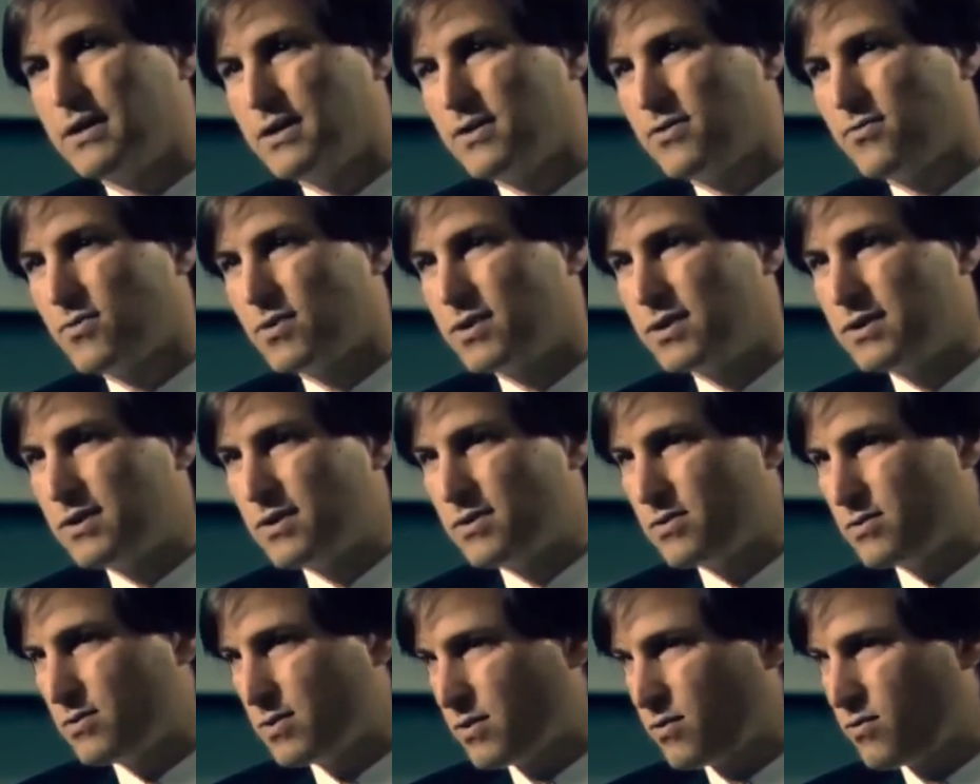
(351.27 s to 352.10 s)
It's really
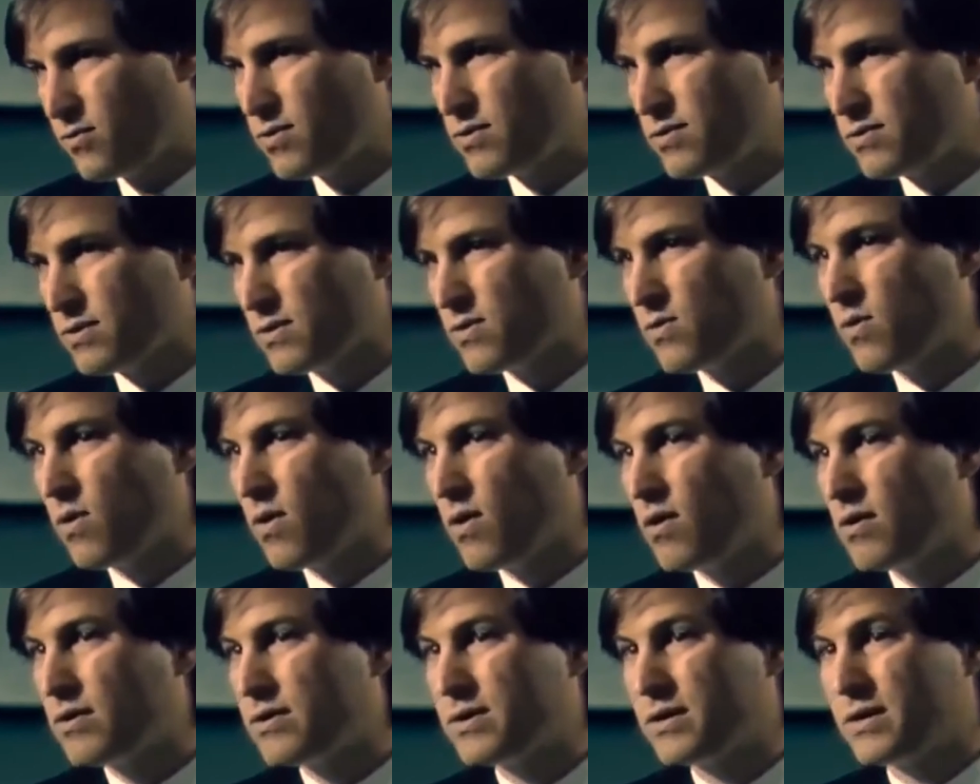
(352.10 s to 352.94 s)
there to increase the
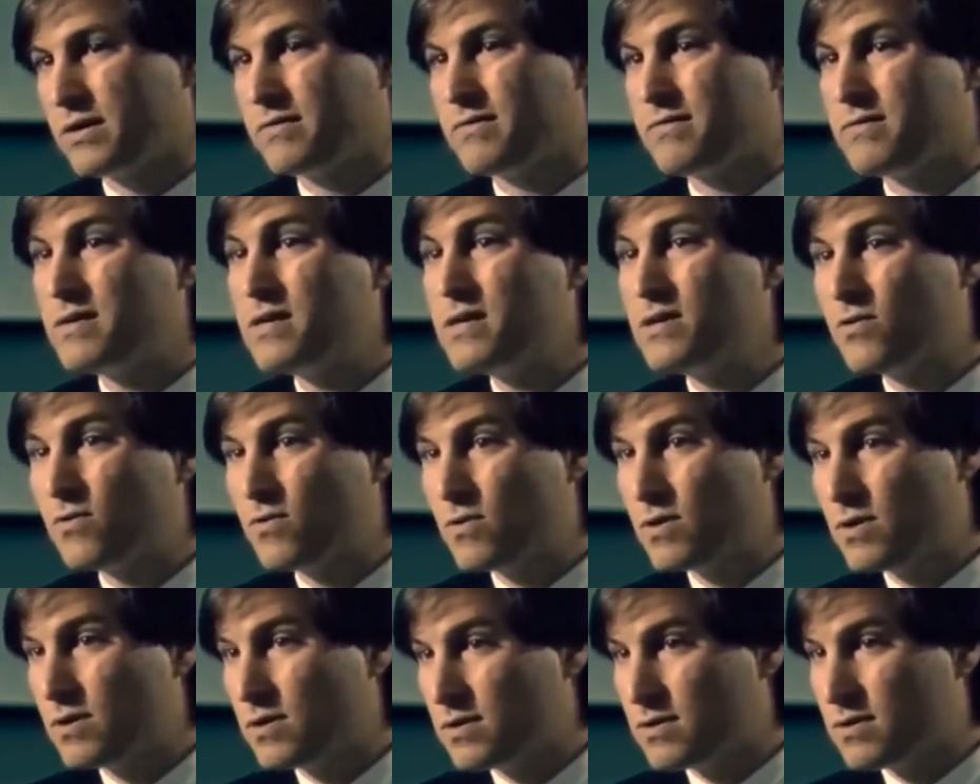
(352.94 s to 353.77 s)
quality and
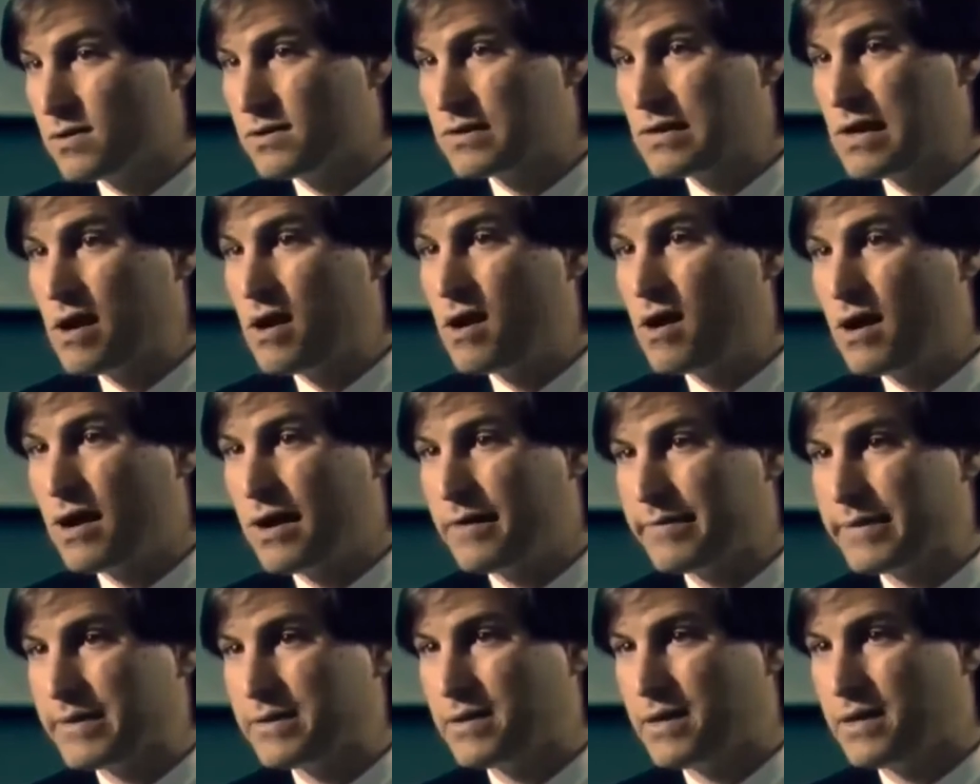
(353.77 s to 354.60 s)
decrease the
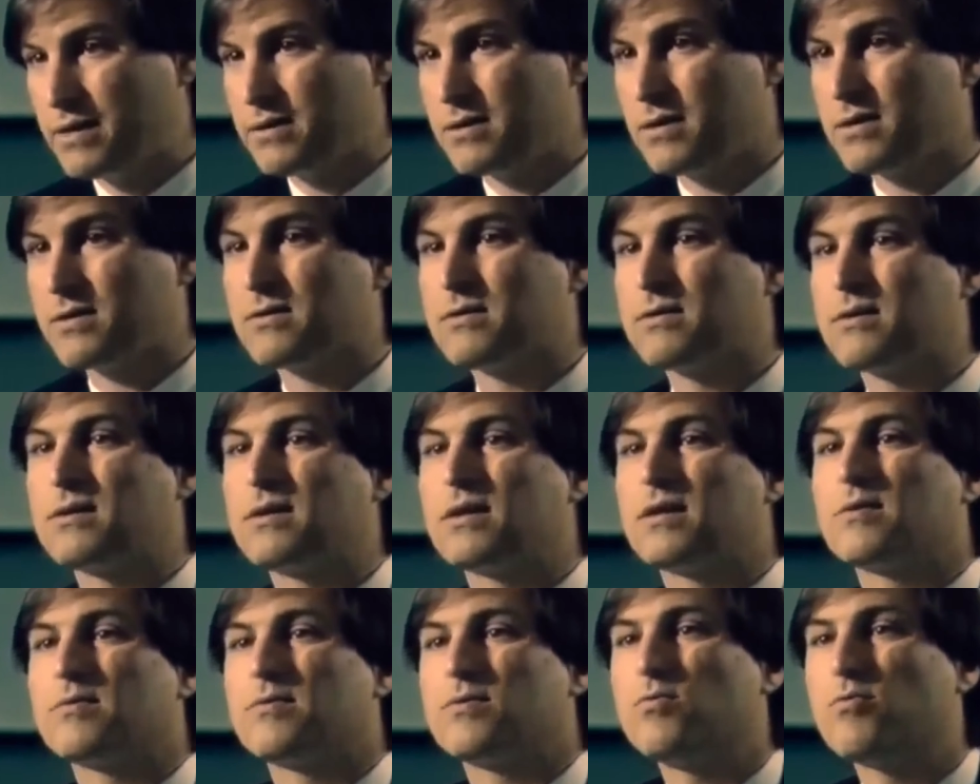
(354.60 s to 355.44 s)
time it takes us to
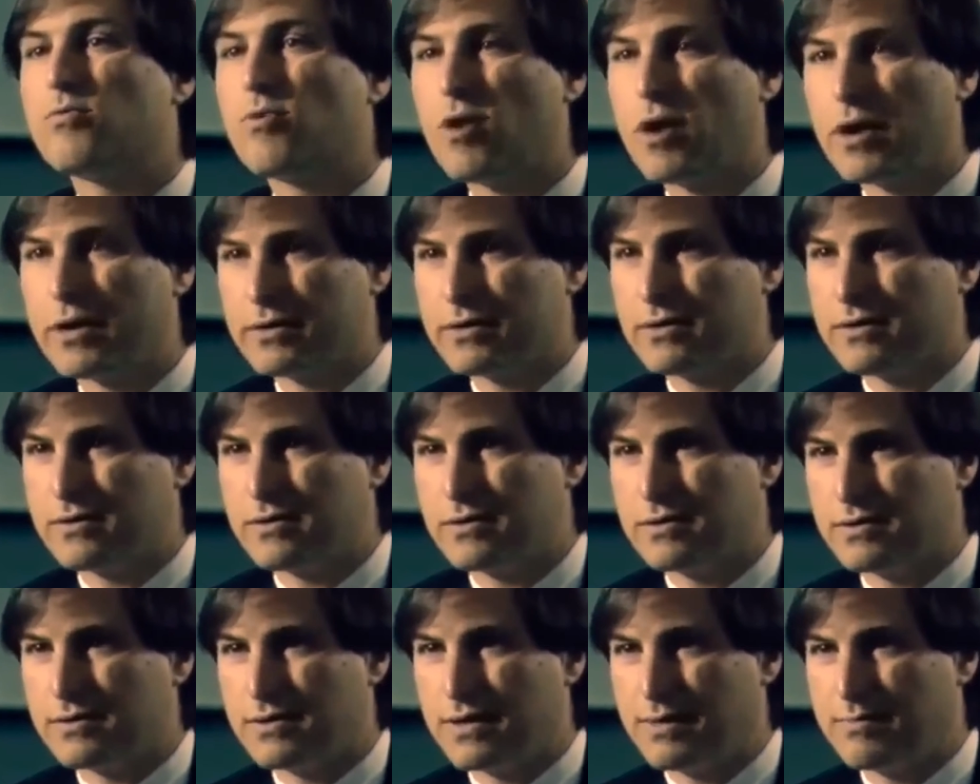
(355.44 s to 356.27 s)
get a new product,
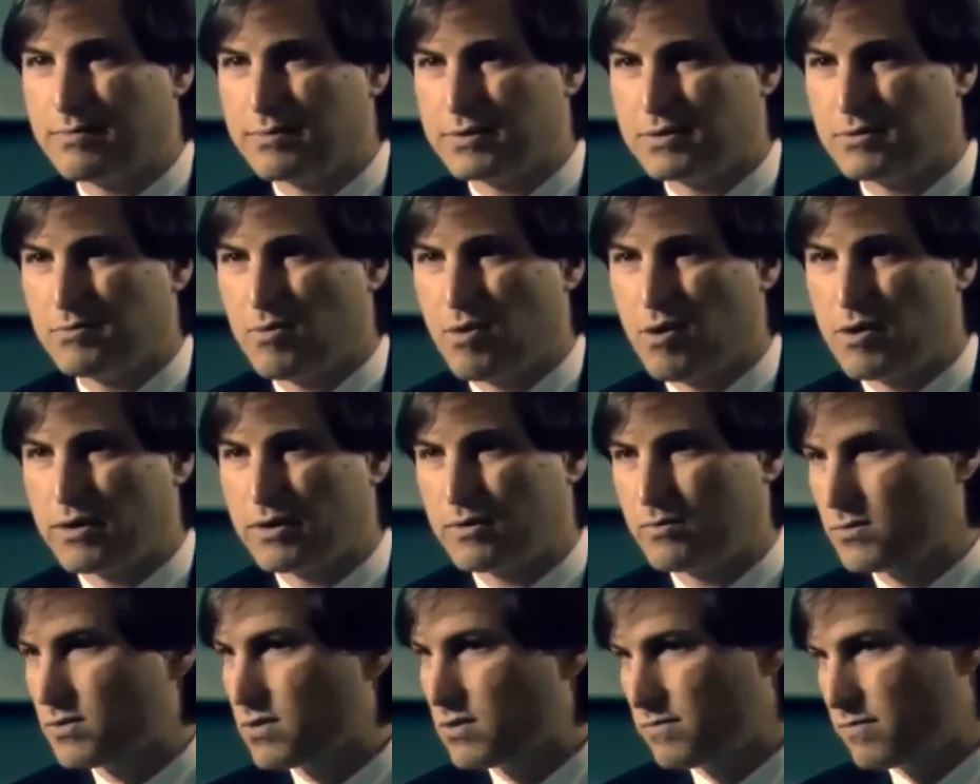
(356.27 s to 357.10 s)
as an example, to
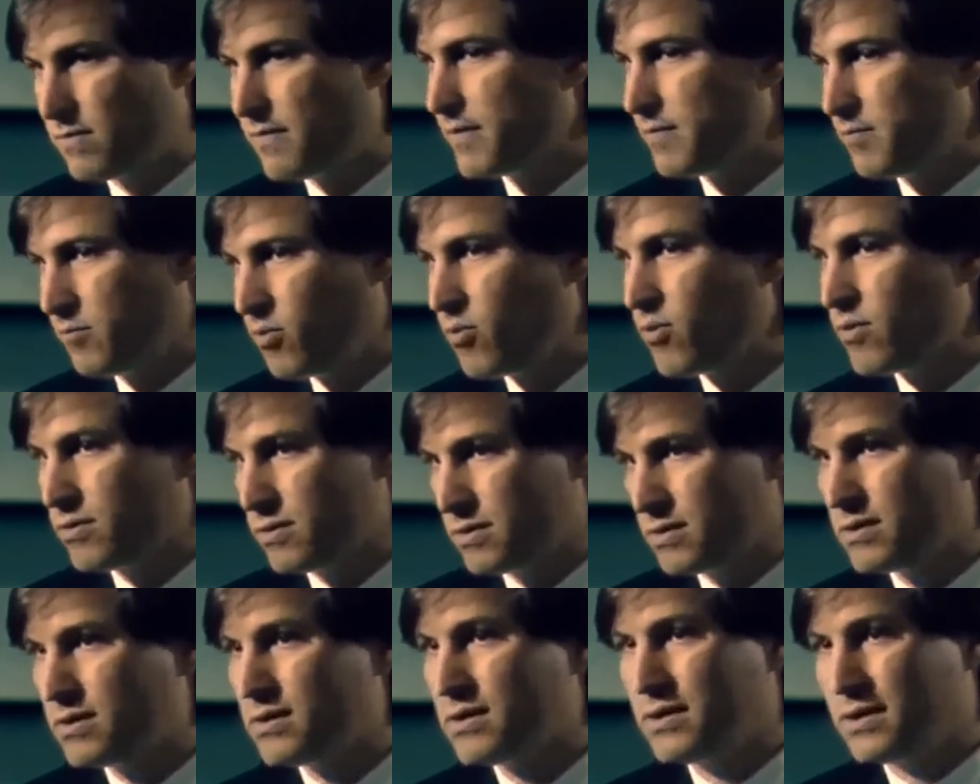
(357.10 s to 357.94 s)
market, which is very
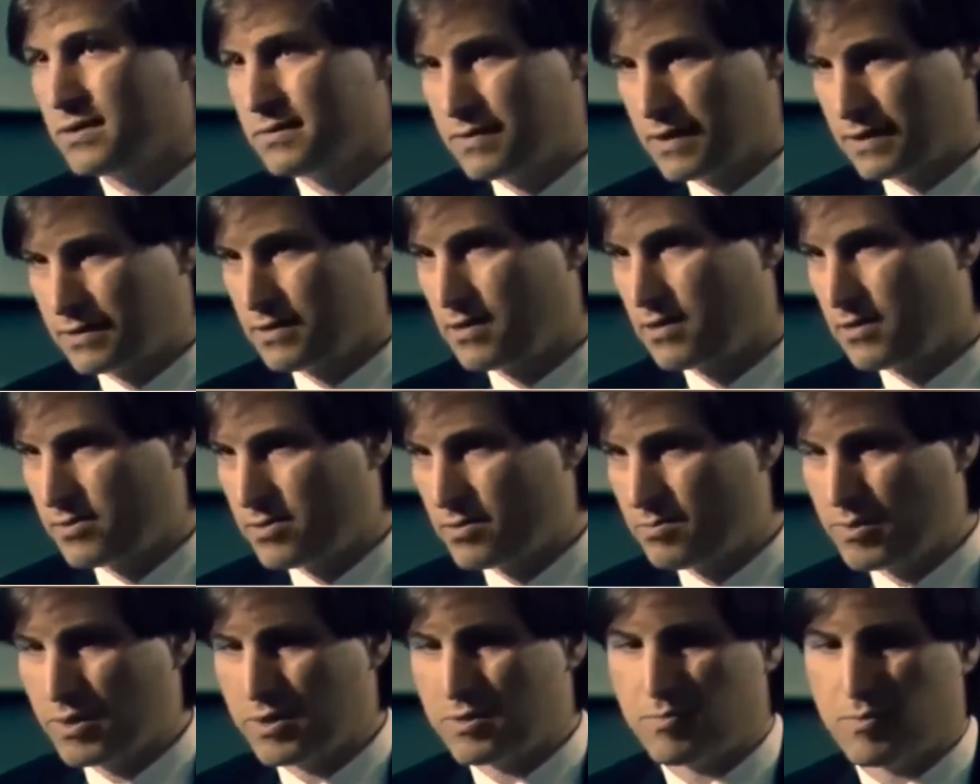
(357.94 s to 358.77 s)
important in a
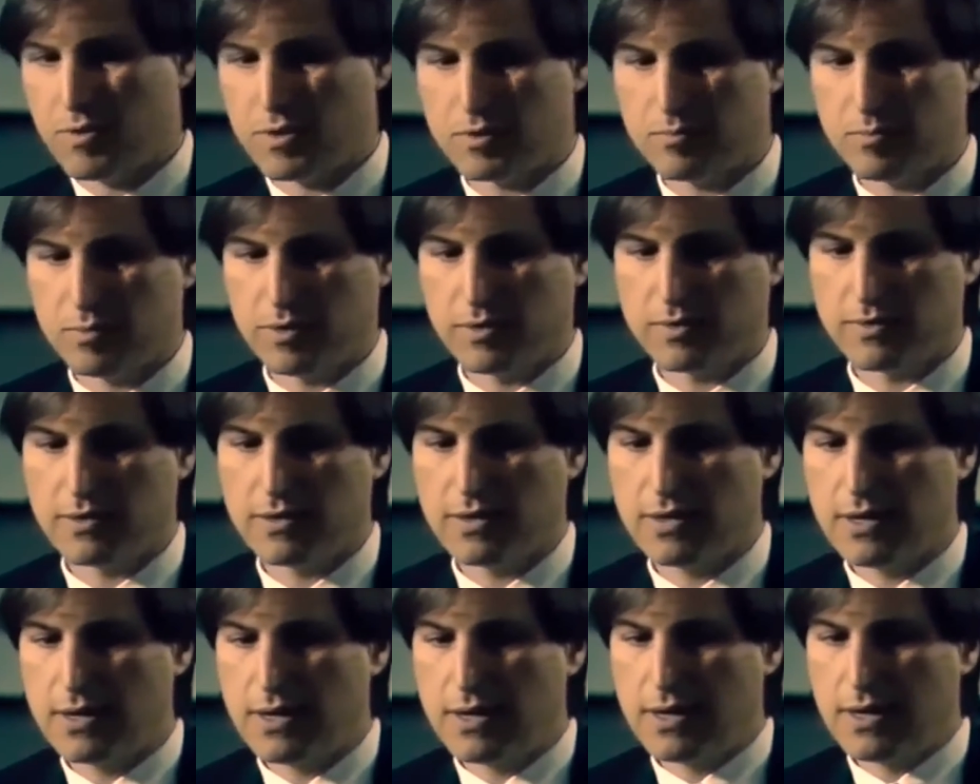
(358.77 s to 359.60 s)
technology-based marketplace.
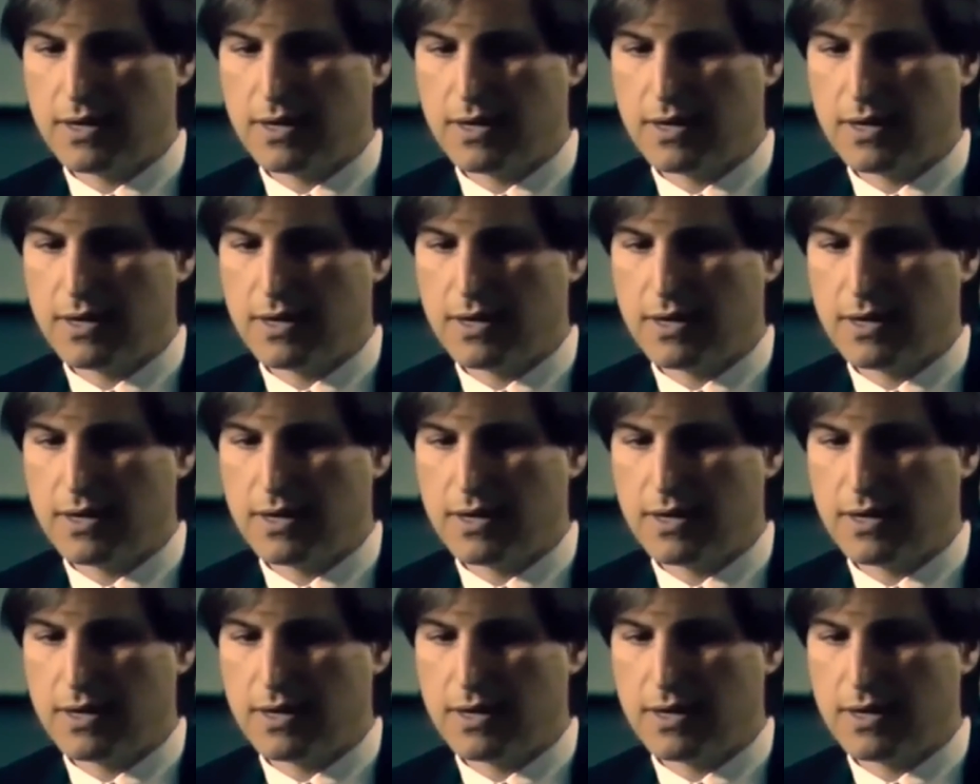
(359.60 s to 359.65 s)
